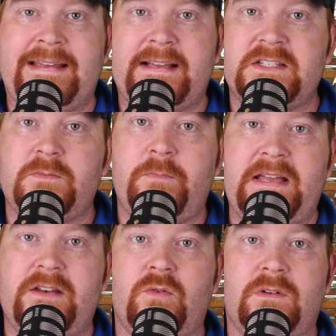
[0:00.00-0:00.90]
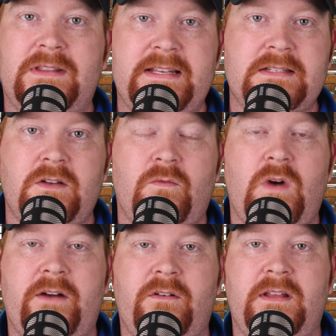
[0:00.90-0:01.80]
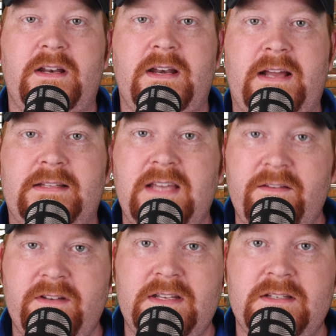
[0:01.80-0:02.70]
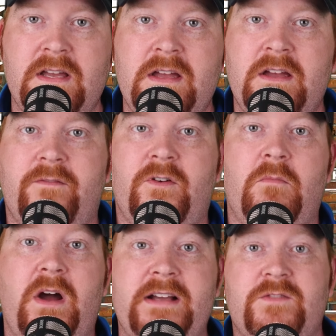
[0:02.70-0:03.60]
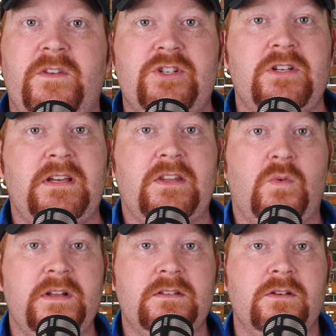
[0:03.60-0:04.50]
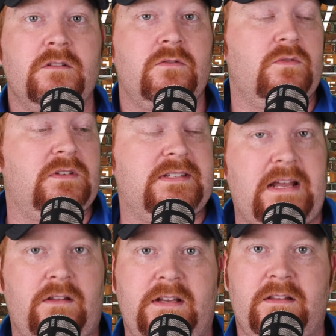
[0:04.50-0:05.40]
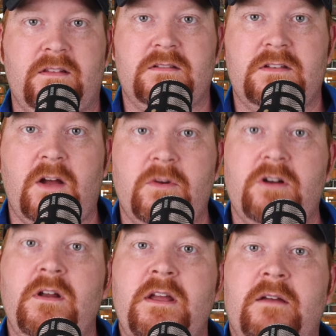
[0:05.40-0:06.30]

Expand your list of water-related activities, from ice fishing in the winter to sailing in the summer.